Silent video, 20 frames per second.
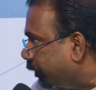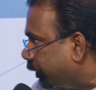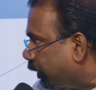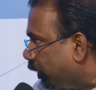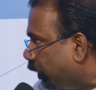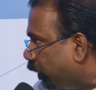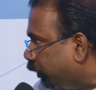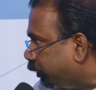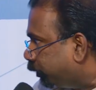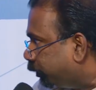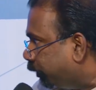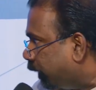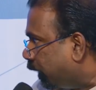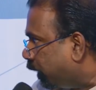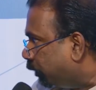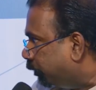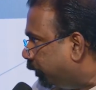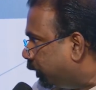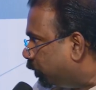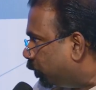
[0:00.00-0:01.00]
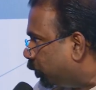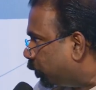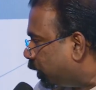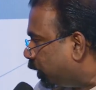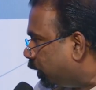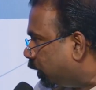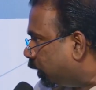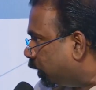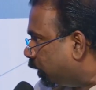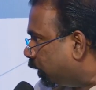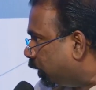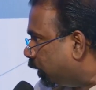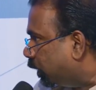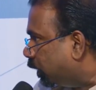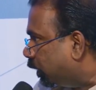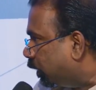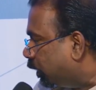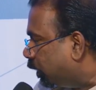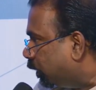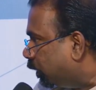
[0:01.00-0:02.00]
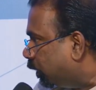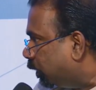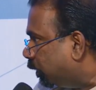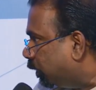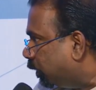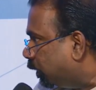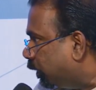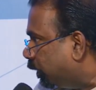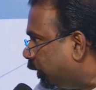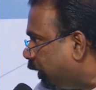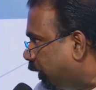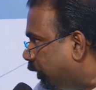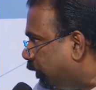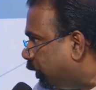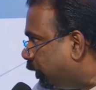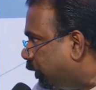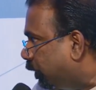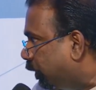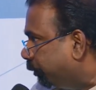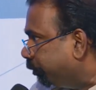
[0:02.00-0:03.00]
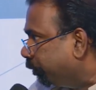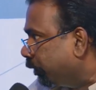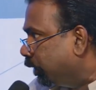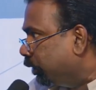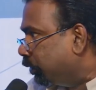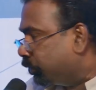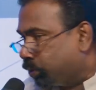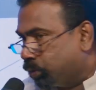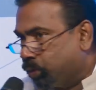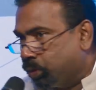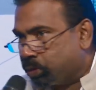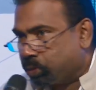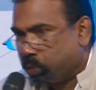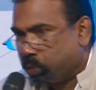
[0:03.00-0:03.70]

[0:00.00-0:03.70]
of where Vidura ended to go to